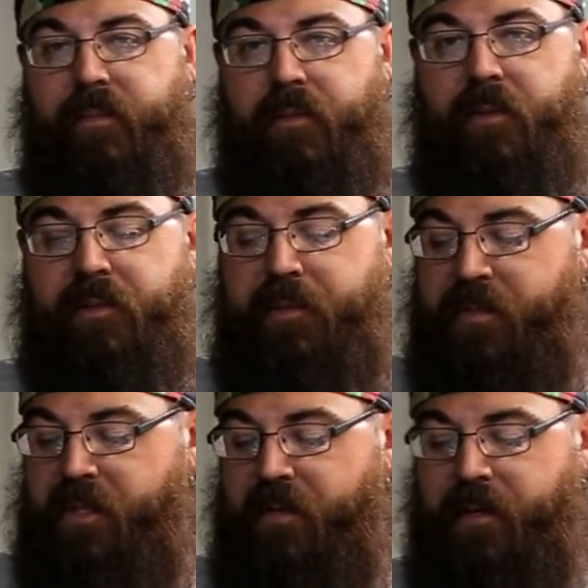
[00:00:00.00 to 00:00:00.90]
There's some
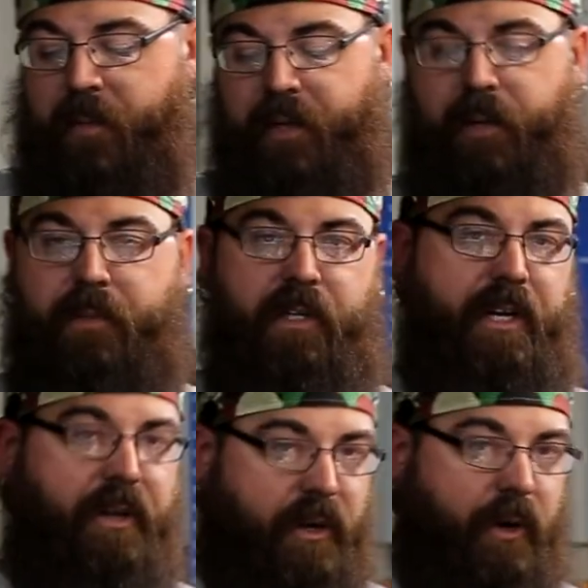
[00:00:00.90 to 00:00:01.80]
stuff coming up that
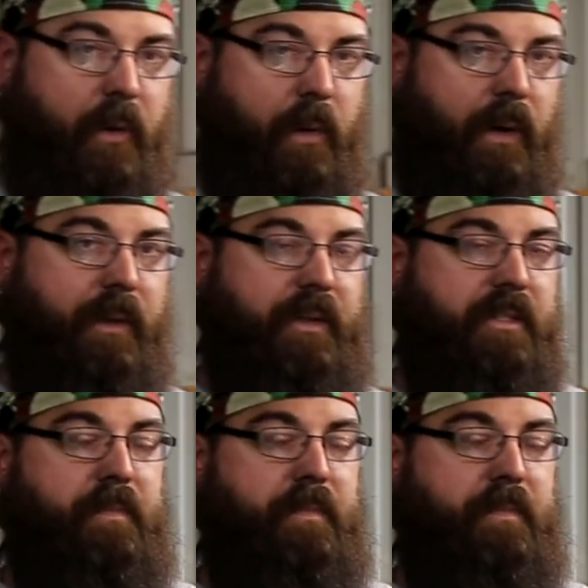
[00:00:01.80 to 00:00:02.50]
I know on this